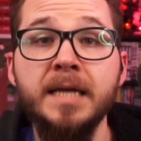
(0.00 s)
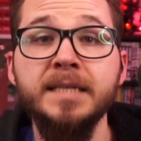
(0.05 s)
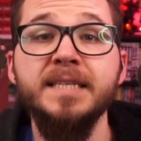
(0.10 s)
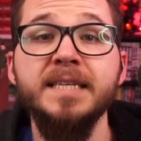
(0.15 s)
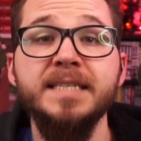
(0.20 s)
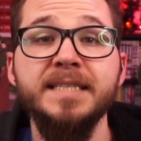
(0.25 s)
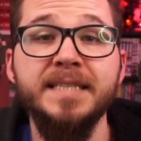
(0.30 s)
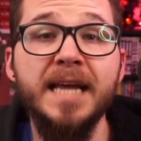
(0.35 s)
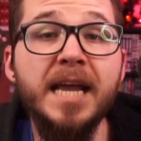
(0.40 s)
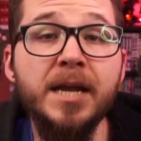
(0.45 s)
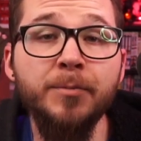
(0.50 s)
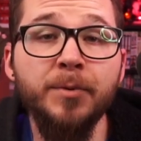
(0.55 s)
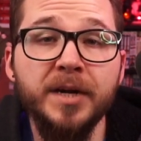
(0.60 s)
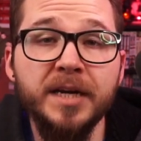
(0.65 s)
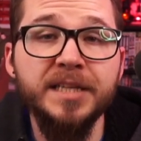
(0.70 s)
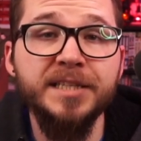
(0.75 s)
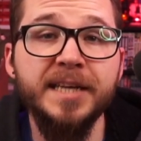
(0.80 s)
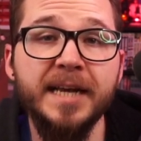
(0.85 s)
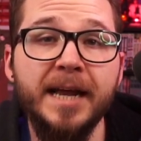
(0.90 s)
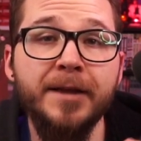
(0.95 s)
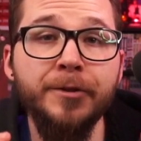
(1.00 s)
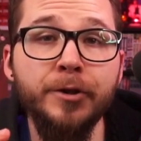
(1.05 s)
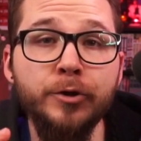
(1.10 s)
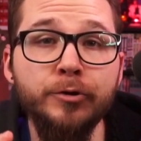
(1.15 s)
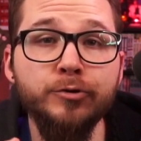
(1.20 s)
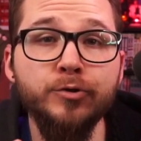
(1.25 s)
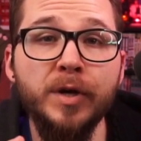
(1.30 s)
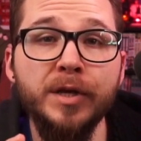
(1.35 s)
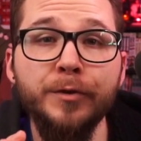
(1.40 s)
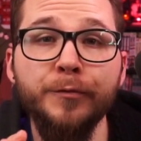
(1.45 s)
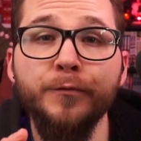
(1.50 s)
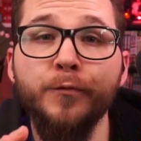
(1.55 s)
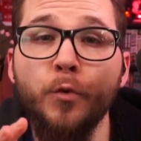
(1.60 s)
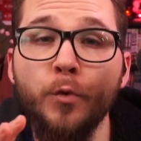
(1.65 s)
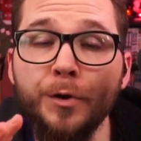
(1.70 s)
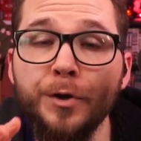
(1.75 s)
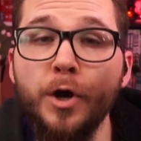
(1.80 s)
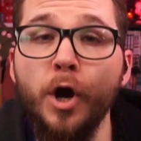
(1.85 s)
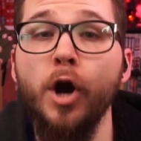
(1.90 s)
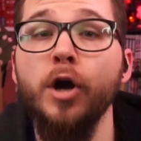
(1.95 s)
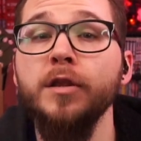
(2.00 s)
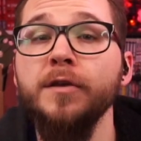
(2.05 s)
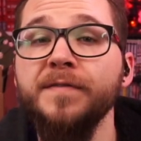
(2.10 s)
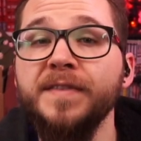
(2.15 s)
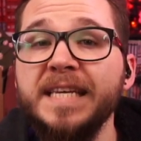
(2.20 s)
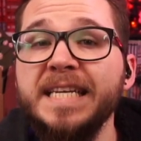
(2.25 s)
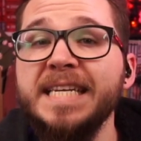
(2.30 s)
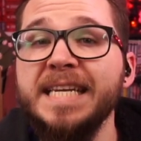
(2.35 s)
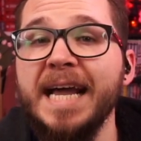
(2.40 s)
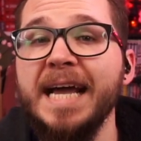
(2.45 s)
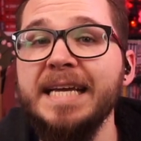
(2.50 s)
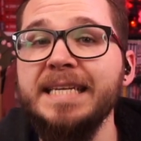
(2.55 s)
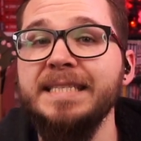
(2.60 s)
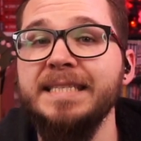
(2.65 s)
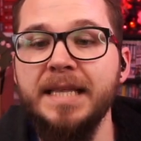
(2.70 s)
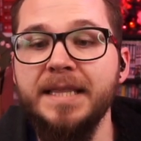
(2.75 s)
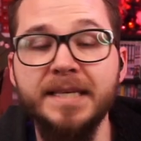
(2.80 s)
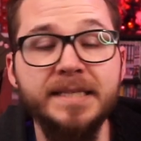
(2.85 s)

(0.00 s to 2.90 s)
Today, we're going to check out the new trailer for Call of the Night.